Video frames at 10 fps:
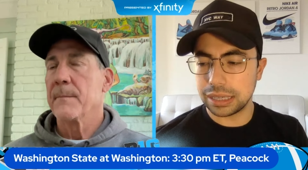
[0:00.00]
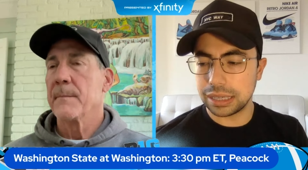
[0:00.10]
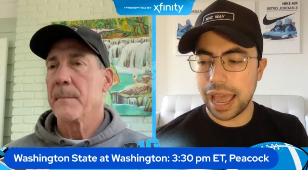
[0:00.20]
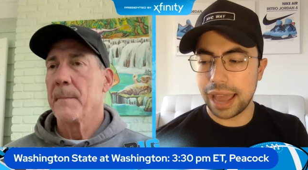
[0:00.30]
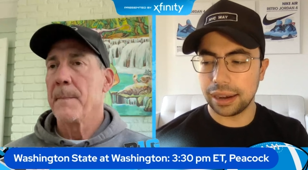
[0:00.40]

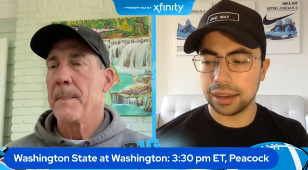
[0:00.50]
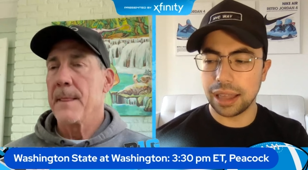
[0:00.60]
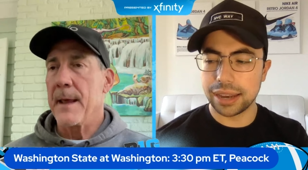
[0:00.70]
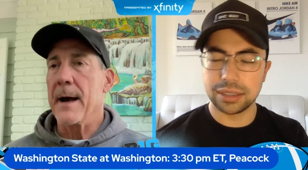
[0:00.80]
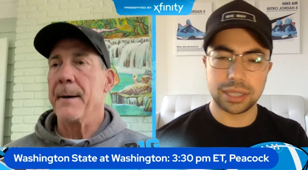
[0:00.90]
Speaker 1: that and
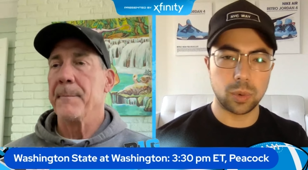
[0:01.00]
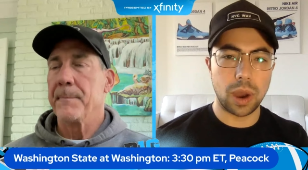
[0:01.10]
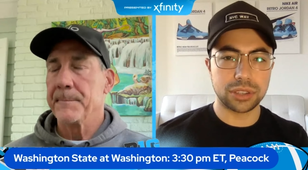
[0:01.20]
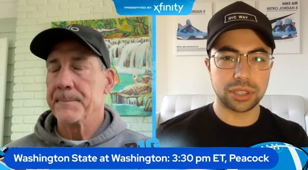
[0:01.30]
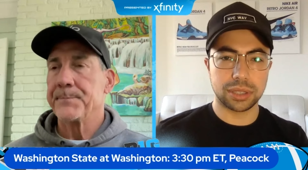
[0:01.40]
glad to see
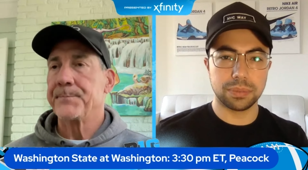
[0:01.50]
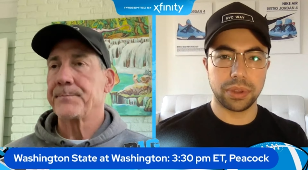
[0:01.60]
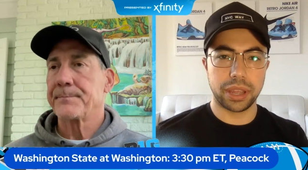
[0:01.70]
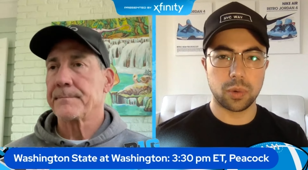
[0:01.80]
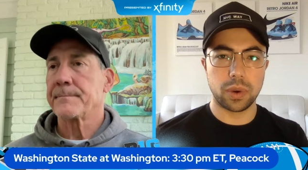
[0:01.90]
Washington
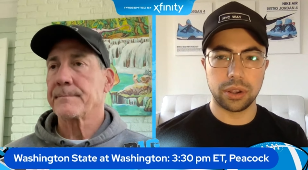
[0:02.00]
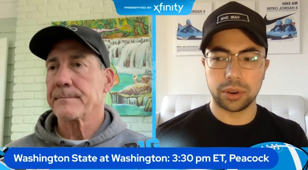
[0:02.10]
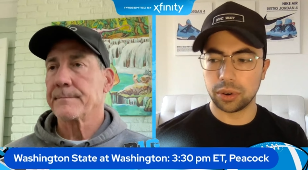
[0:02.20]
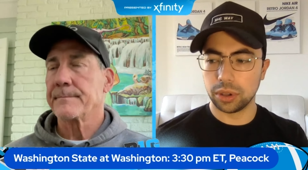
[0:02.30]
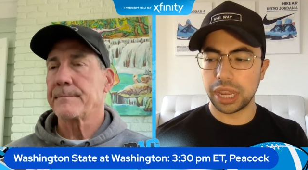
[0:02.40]
playing well
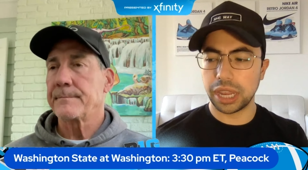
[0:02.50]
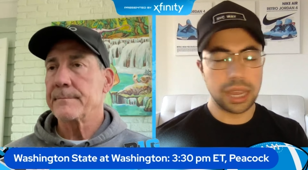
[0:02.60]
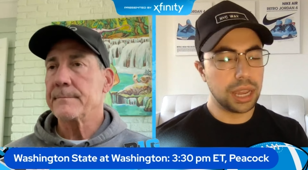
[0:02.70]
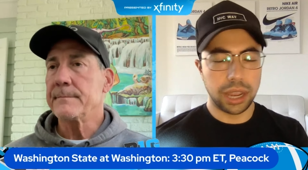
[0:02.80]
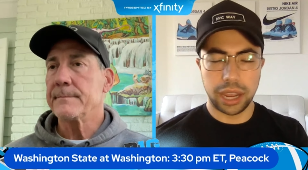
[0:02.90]
early.
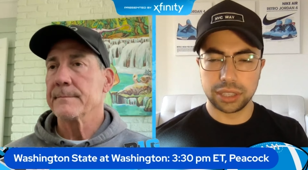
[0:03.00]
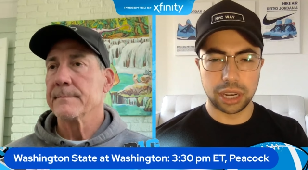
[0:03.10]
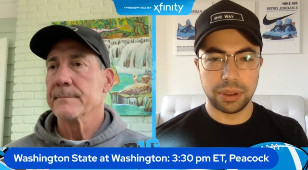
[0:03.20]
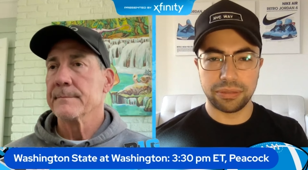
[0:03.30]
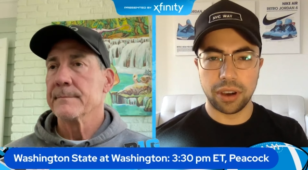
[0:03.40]
It's going
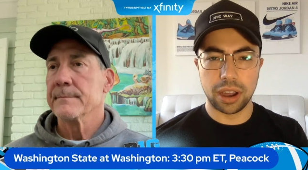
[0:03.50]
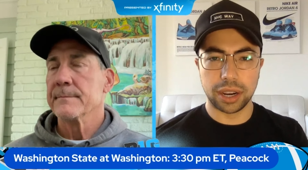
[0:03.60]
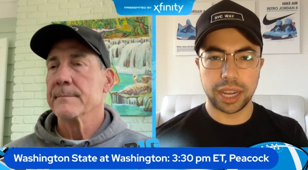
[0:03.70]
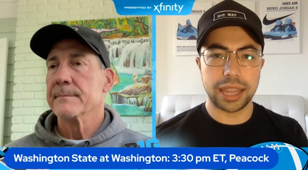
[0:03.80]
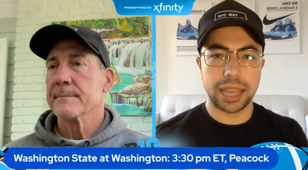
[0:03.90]
to be fun.
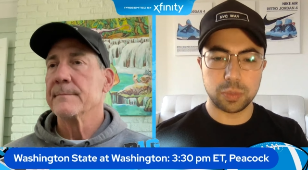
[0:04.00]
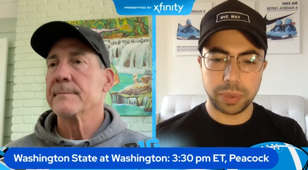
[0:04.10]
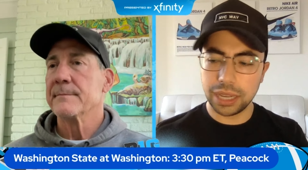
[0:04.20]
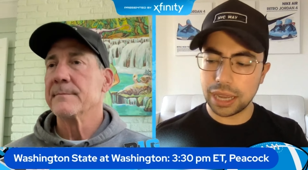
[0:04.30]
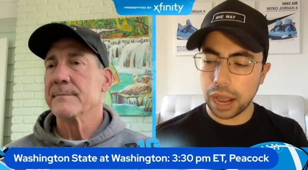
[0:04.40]
Again, that's
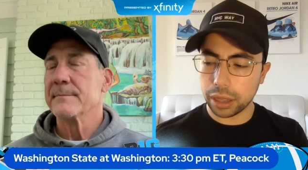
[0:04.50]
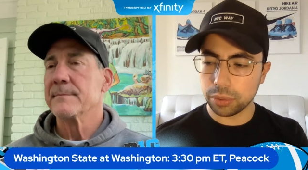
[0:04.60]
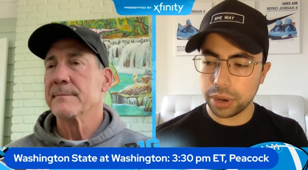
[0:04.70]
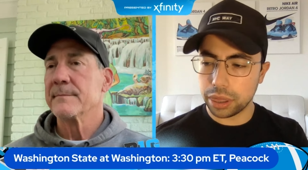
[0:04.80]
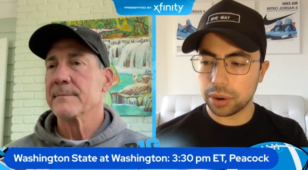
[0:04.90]
Peacock,
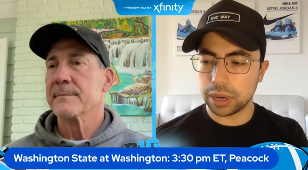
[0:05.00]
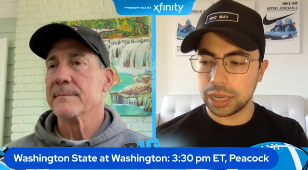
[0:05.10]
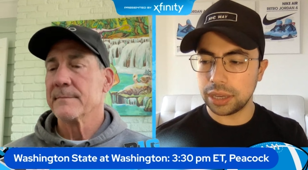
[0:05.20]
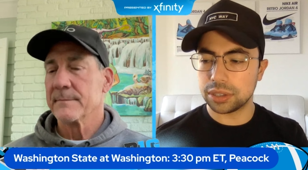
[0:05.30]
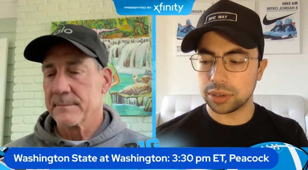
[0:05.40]
3:30
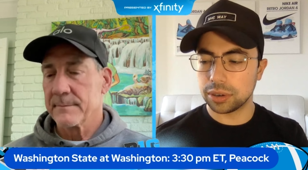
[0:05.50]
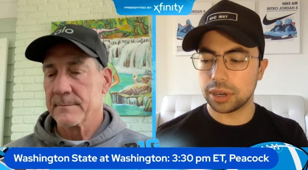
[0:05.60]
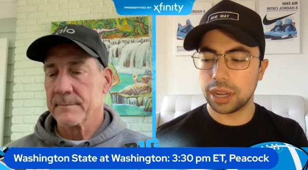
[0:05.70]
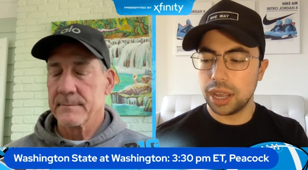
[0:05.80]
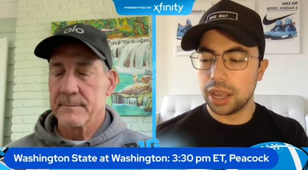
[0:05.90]
Eastern.
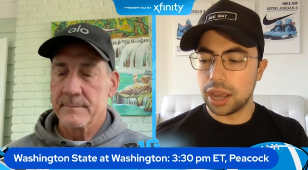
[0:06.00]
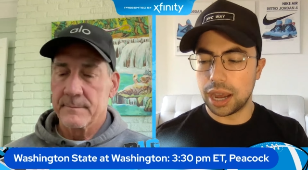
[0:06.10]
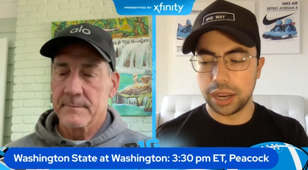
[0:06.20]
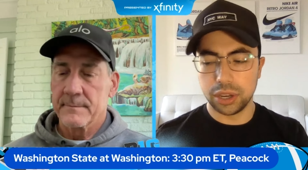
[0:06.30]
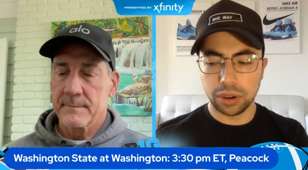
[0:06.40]

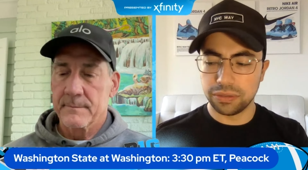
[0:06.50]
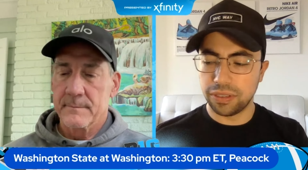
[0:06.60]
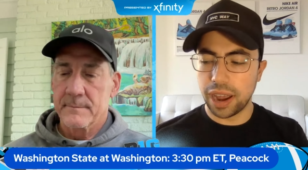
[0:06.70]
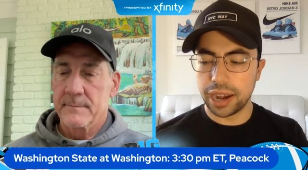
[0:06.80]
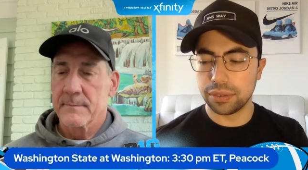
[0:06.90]
You can
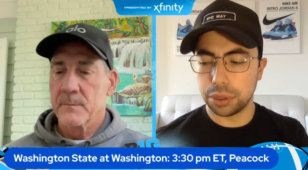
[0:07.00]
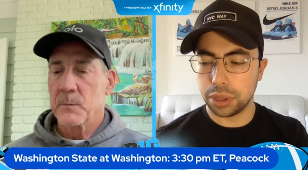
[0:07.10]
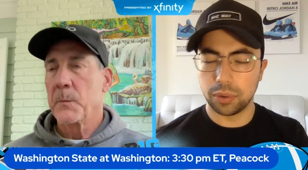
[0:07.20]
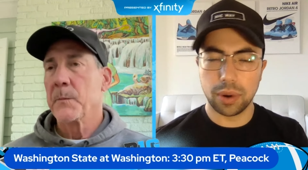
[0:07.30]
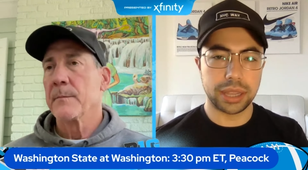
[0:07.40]
find
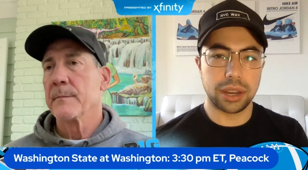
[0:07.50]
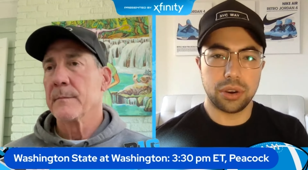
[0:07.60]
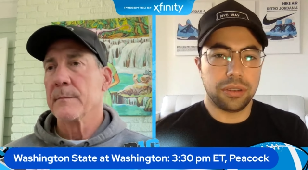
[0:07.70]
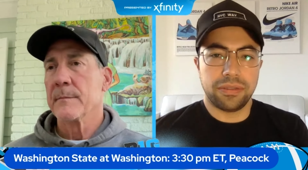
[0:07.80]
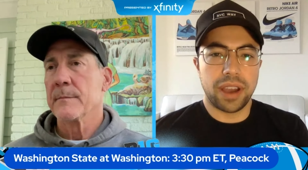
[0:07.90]
everything right there. You
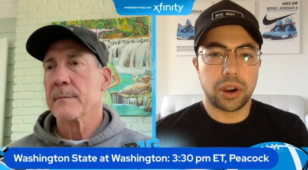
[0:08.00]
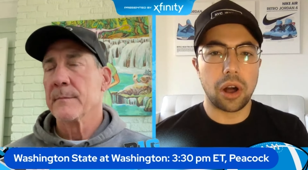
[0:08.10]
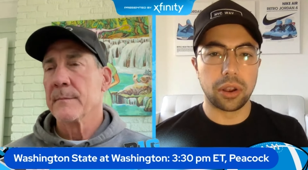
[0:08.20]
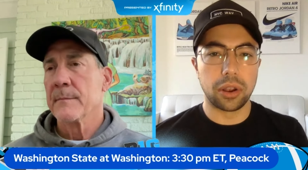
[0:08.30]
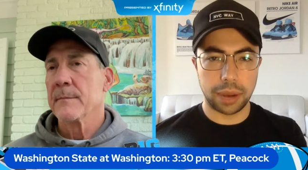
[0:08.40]
can find
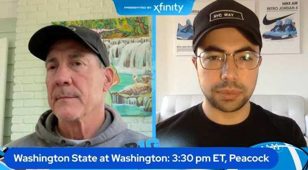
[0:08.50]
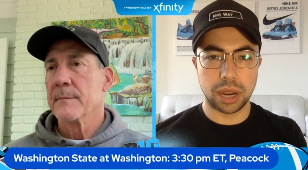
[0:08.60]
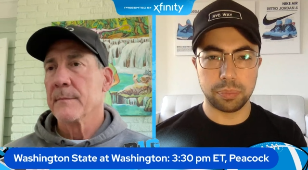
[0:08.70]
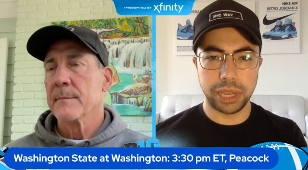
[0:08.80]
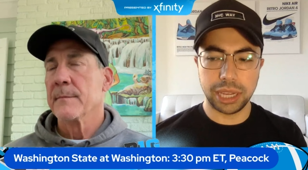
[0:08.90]
all our games
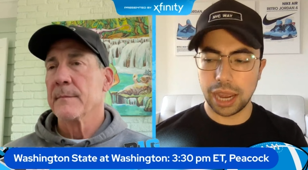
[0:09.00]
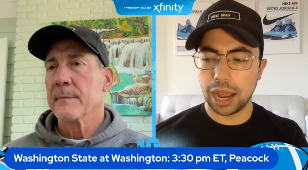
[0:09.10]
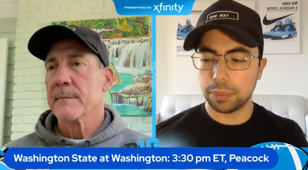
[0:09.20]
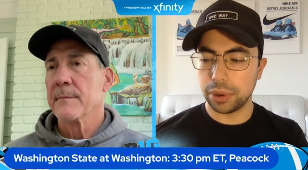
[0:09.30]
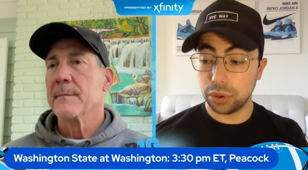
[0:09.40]
on
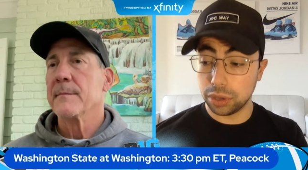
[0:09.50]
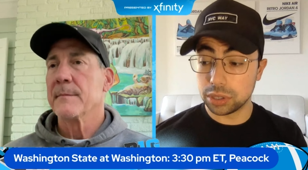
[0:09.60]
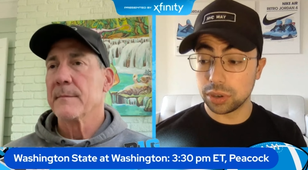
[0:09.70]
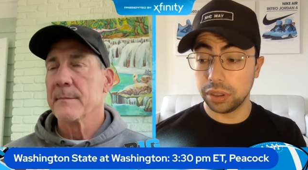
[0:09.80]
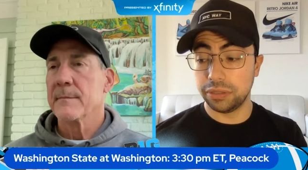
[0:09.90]
Peacock, but you can
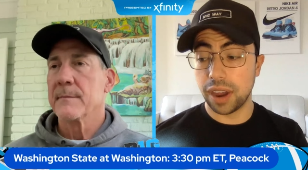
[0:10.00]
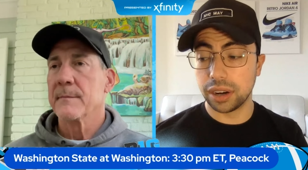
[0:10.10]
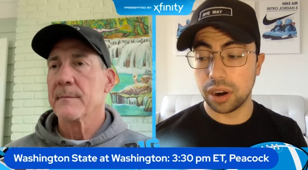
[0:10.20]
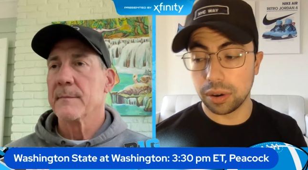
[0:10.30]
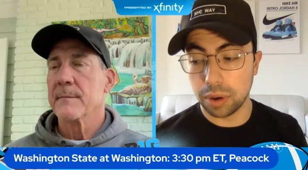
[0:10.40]
certainly
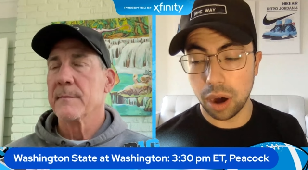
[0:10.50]
find our